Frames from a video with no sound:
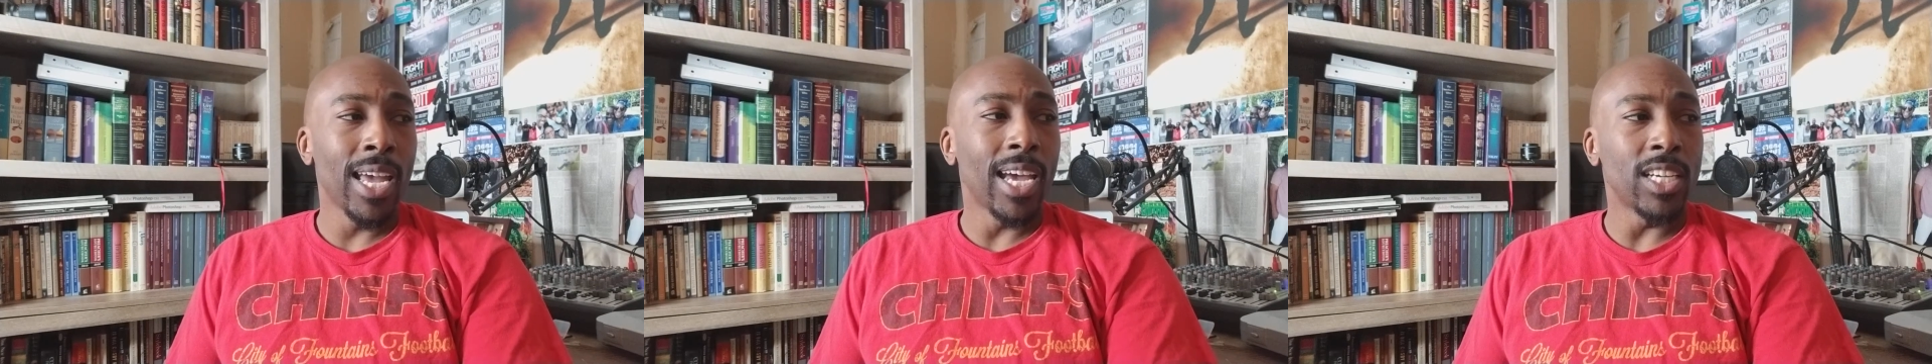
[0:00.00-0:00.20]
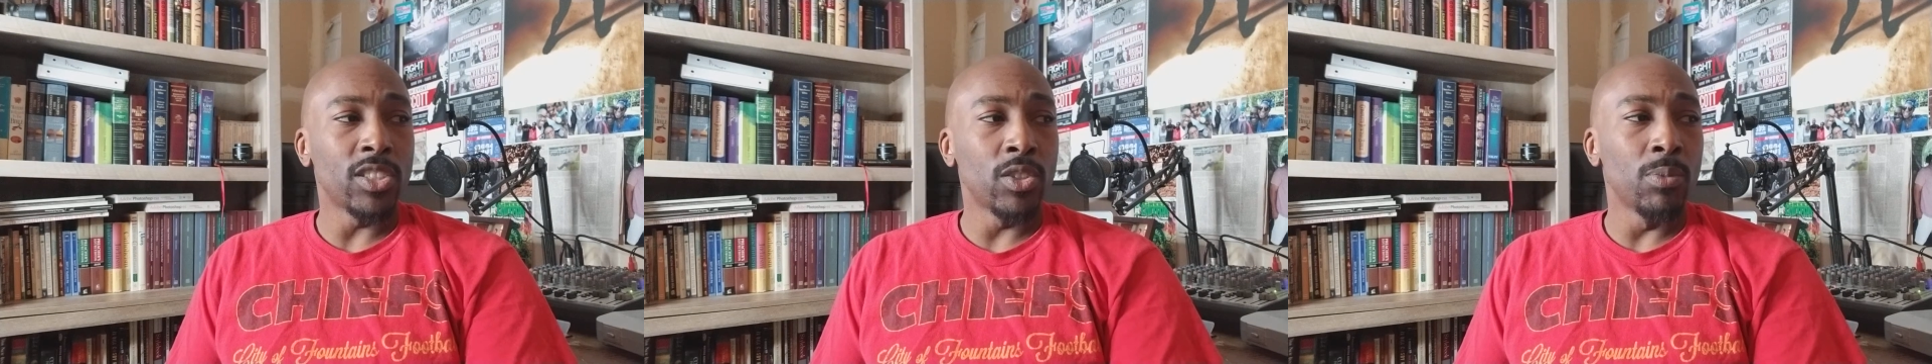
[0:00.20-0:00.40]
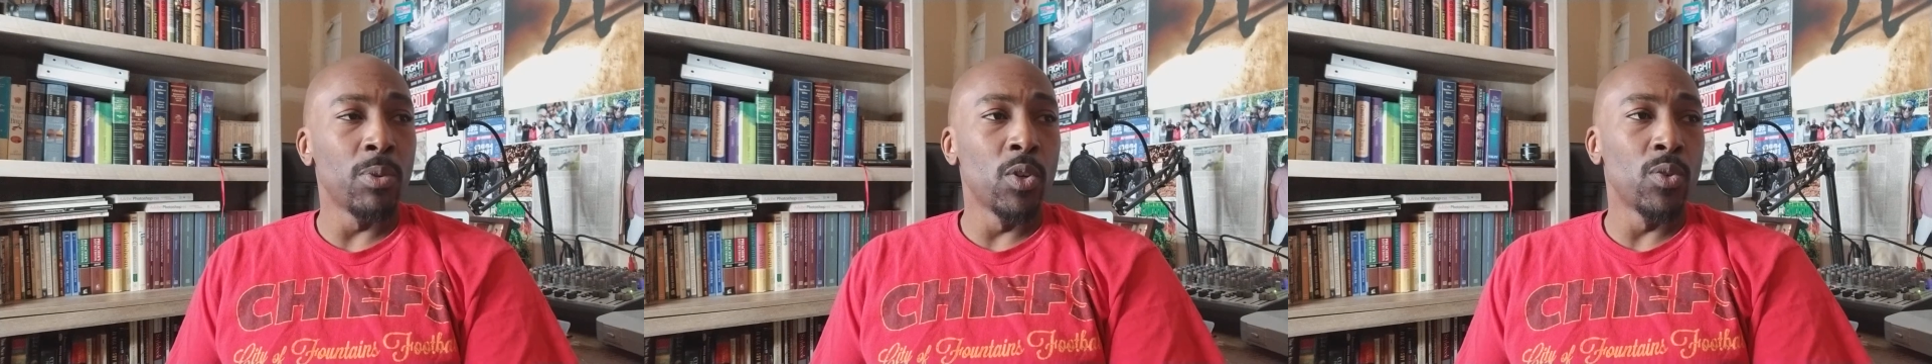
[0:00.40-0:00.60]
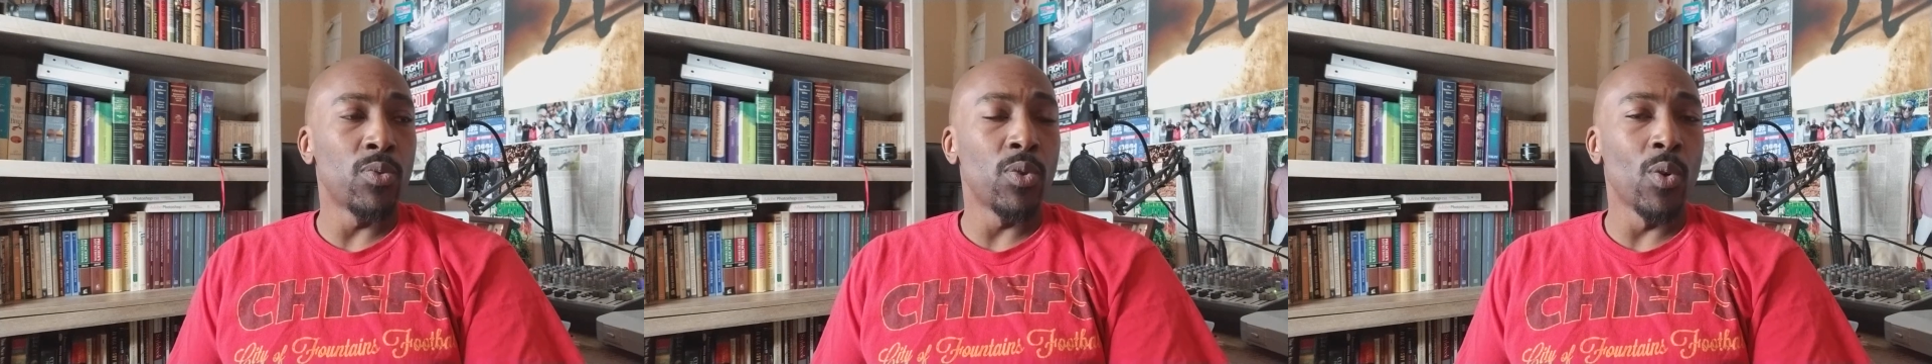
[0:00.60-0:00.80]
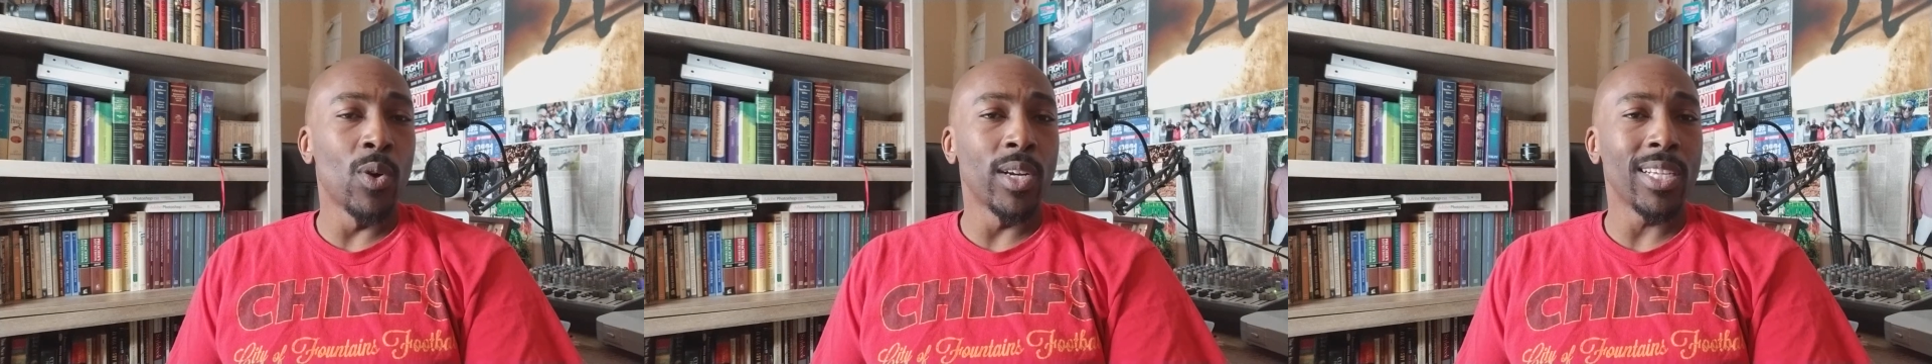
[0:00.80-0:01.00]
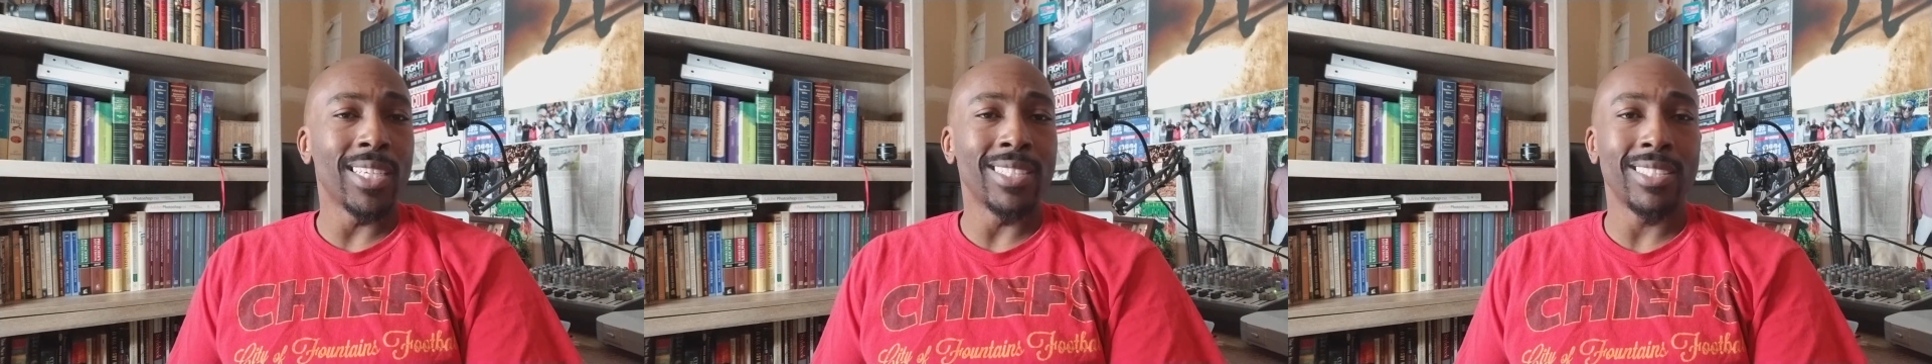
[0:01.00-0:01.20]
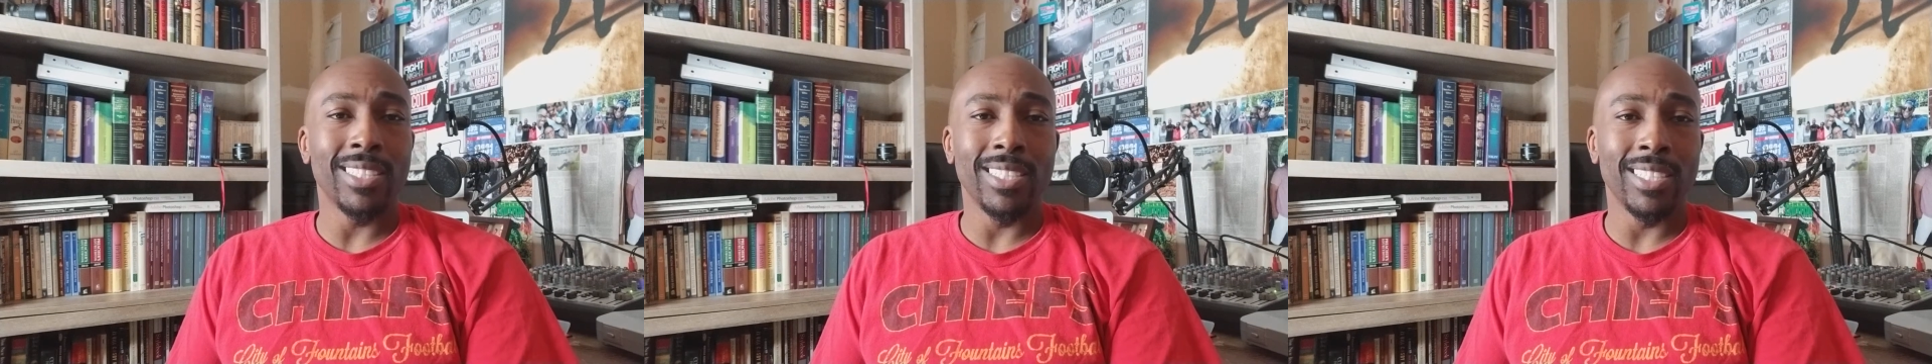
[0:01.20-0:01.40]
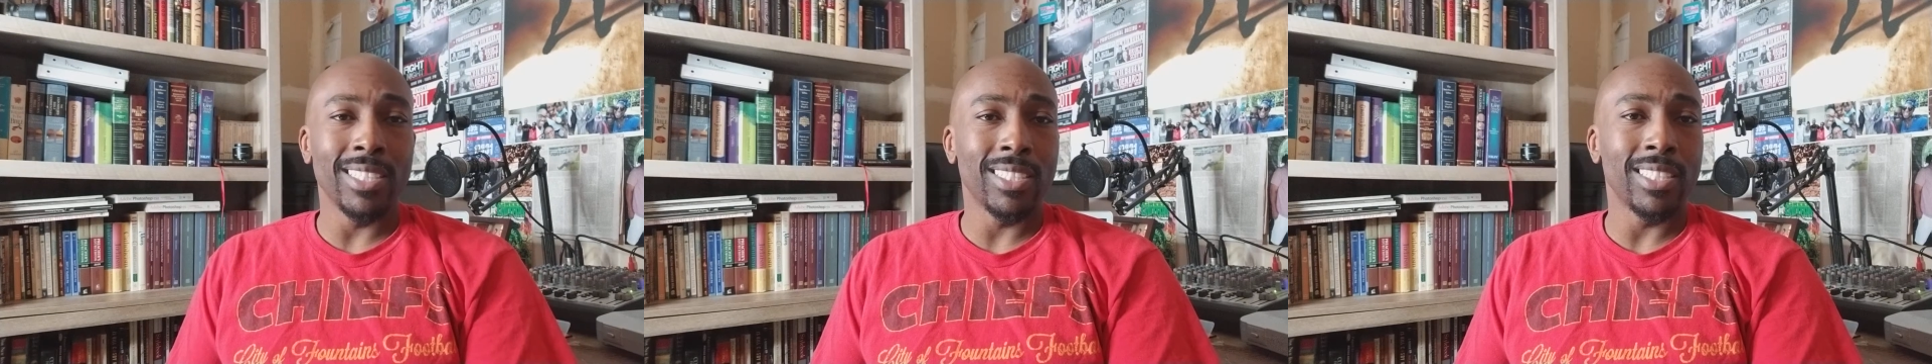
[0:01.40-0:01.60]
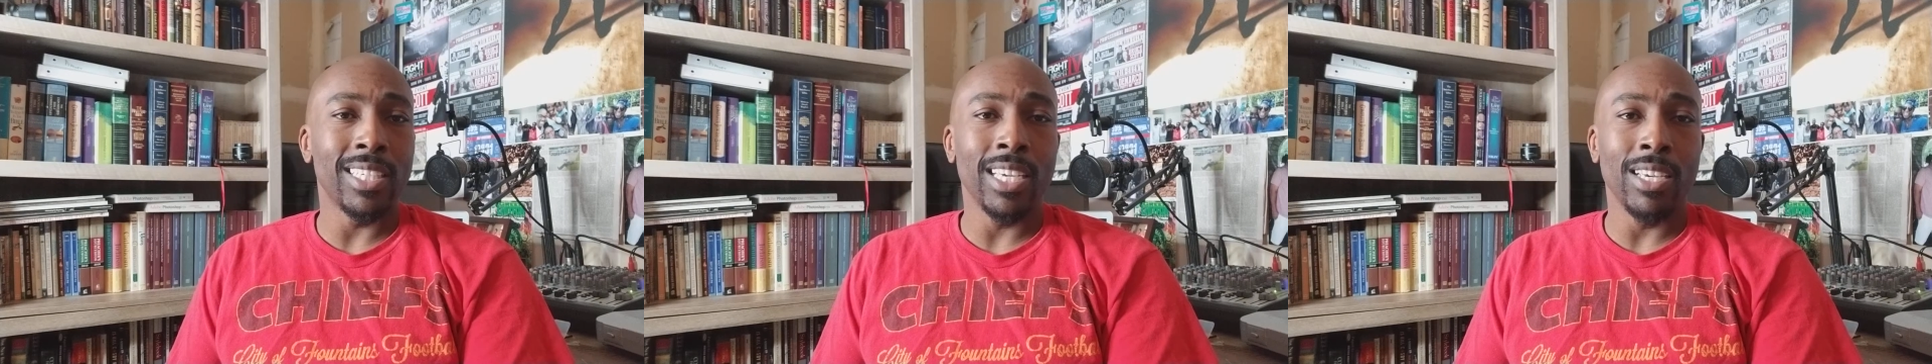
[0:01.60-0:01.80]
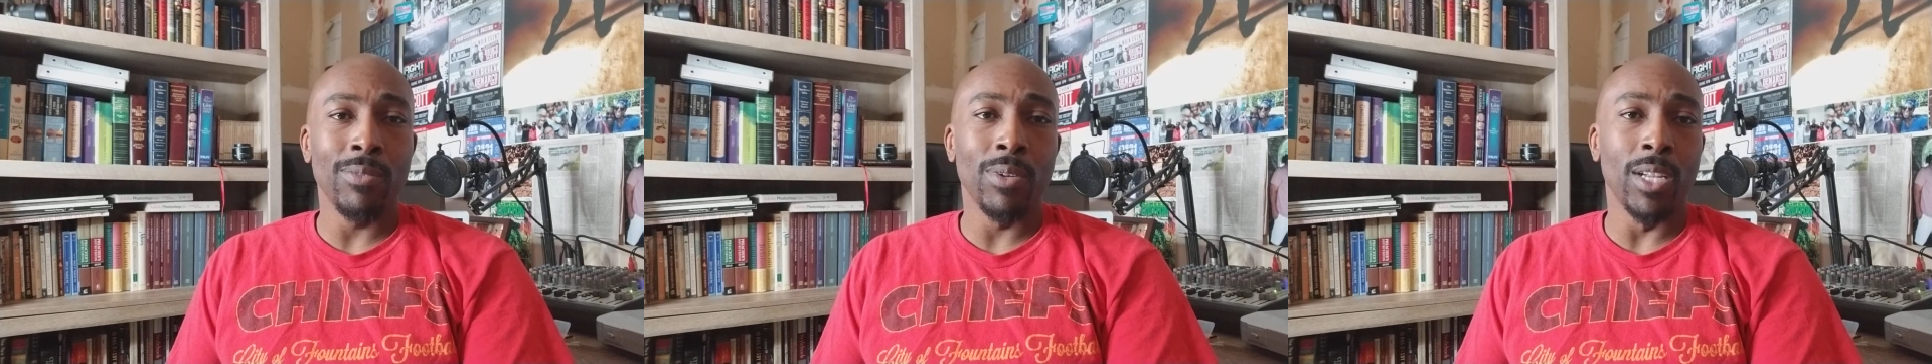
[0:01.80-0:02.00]
as you move forward is to just
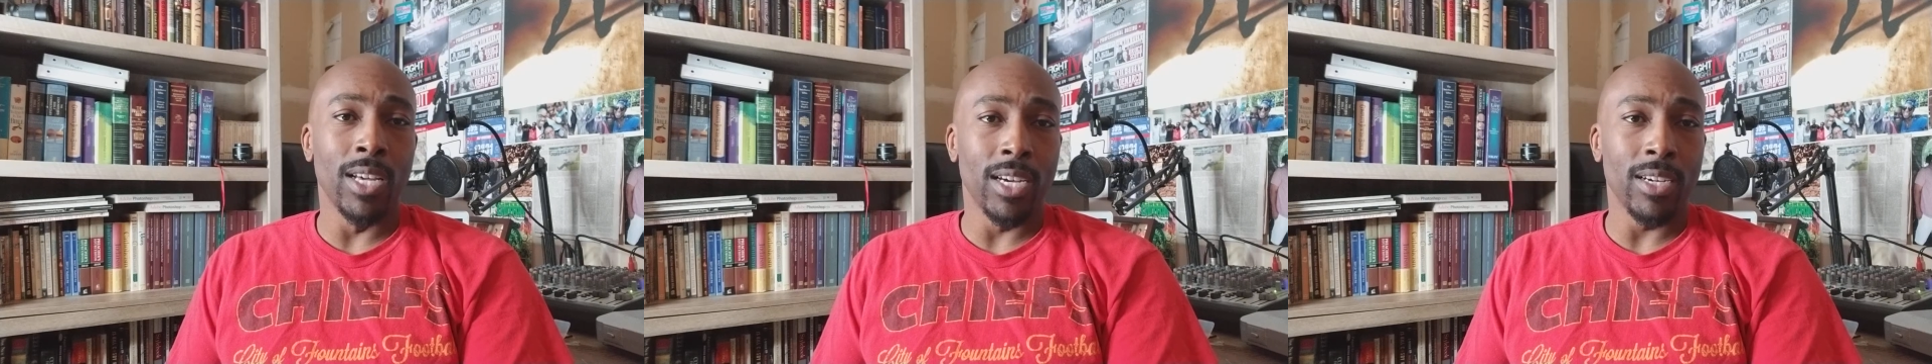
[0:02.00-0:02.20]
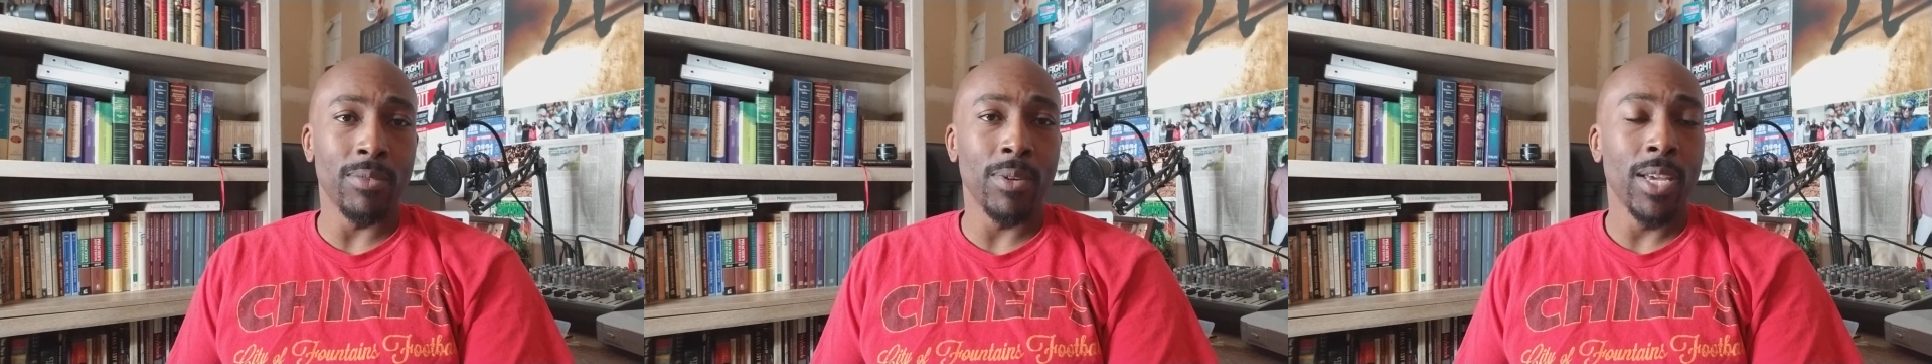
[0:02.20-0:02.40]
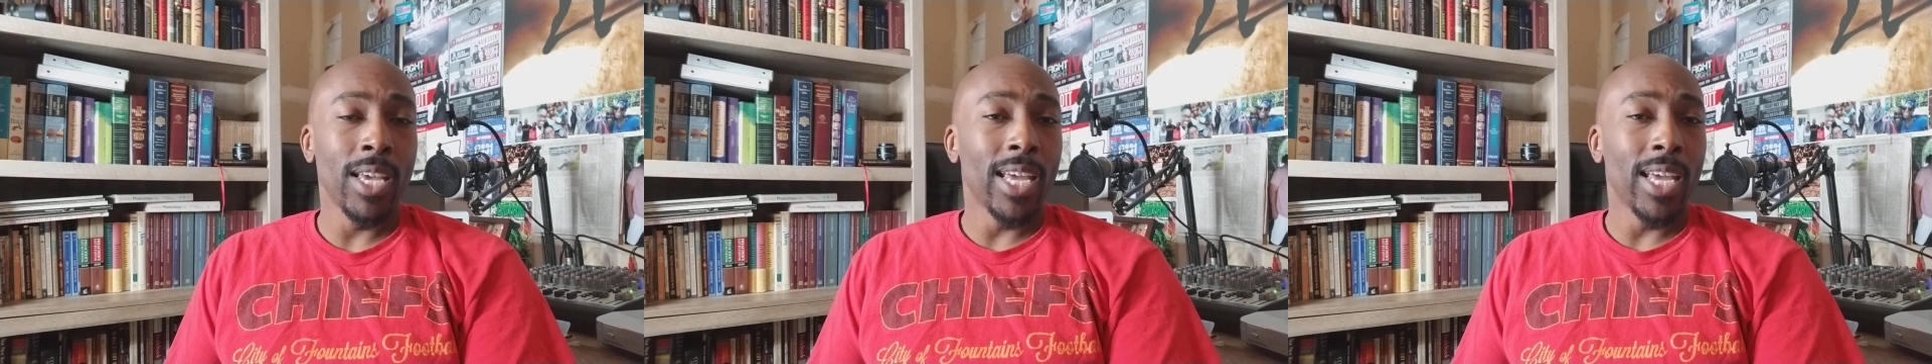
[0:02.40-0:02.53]
give love